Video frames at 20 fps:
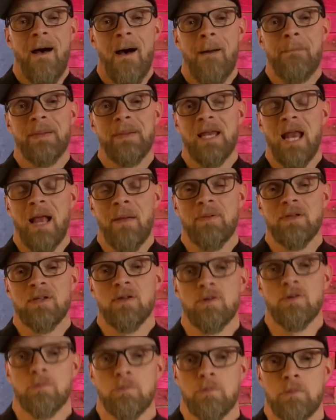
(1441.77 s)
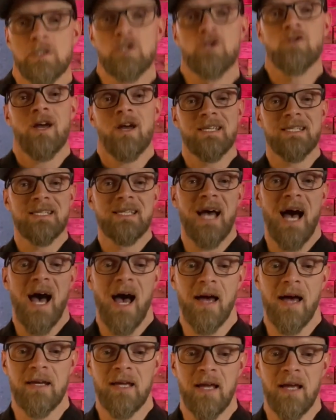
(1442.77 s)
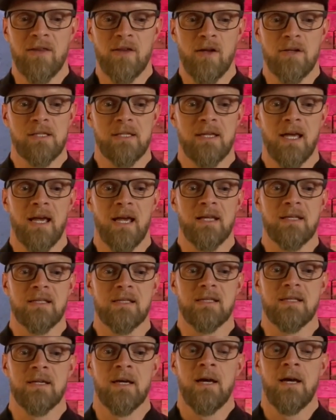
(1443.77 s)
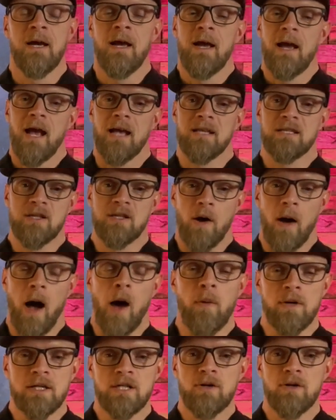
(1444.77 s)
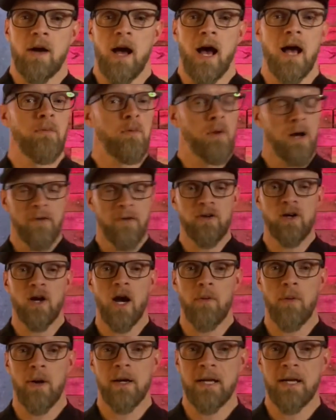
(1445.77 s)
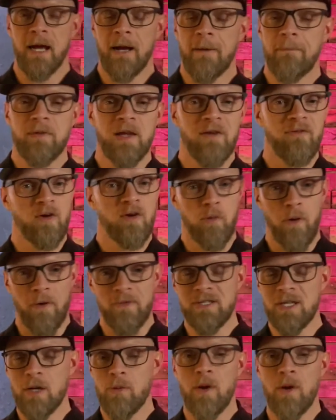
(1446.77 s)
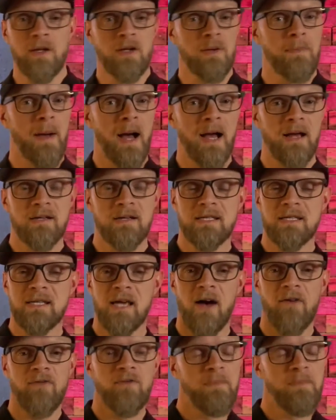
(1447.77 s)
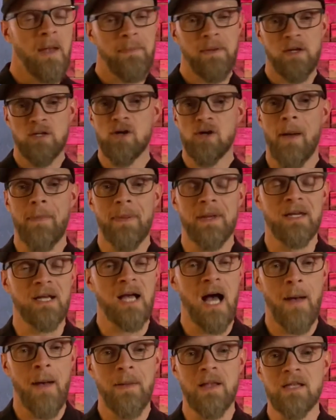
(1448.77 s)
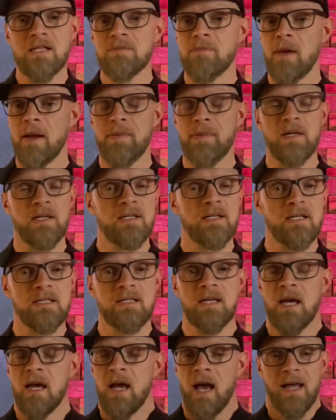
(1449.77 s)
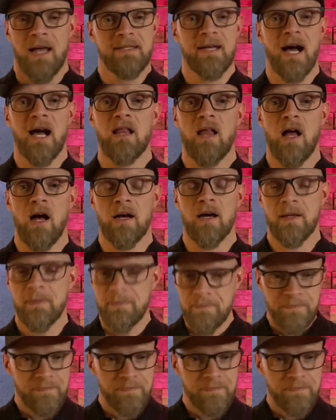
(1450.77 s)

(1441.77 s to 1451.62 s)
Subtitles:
on being able to trust God in those things. And so I want you to, wherever you're at right now, if you're with someone, you're by yourself, maybe you drop it in the comments, maybe just a dialogue